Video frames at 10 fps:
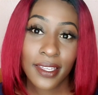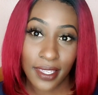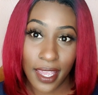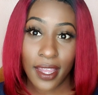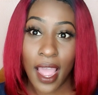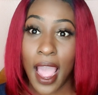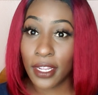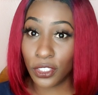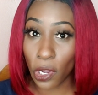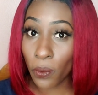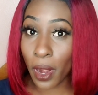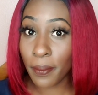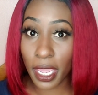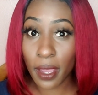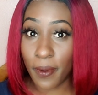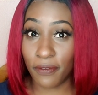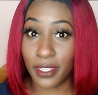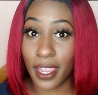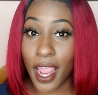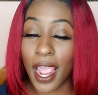yeah. I don't wear makeup every
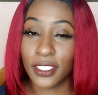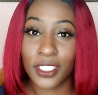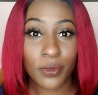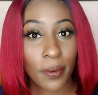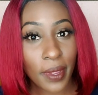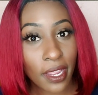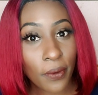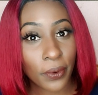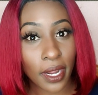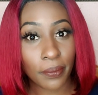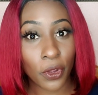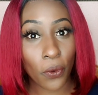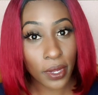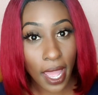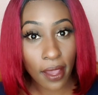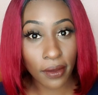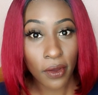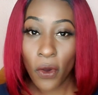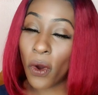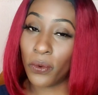day. I just wear makeup when I'm going out
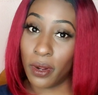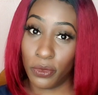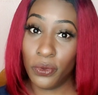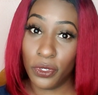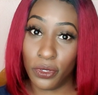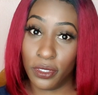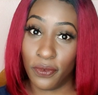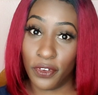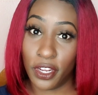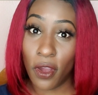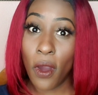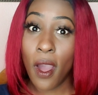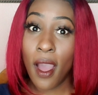or when I'm doing a YouTube video.